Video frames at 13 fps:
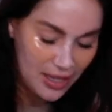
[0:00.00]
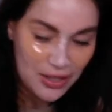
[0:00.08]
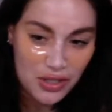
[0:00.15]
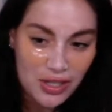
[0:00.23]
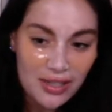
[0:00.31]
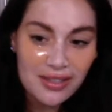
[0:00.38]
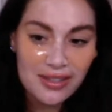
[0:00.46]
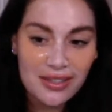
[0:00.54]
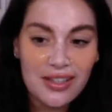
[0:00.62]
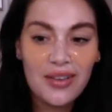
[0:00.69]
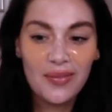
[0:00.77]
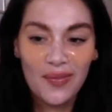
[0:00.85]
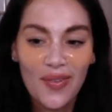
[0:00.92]
Just
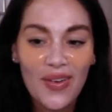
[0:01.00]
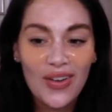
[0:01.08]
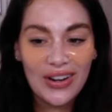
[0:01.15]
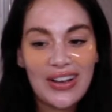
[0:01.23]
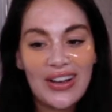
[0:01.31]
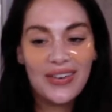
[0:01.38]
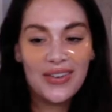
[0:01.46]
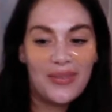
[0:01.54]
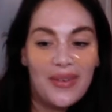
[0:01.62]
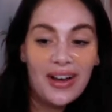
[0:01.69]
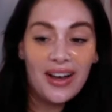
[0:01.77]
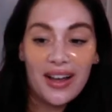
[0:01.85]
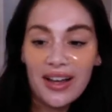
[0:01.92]
don't want to go to
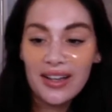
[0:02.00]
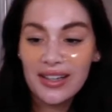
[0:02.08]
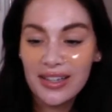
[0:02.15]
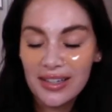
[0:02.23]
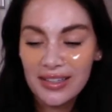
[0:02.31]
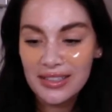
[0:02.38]
work.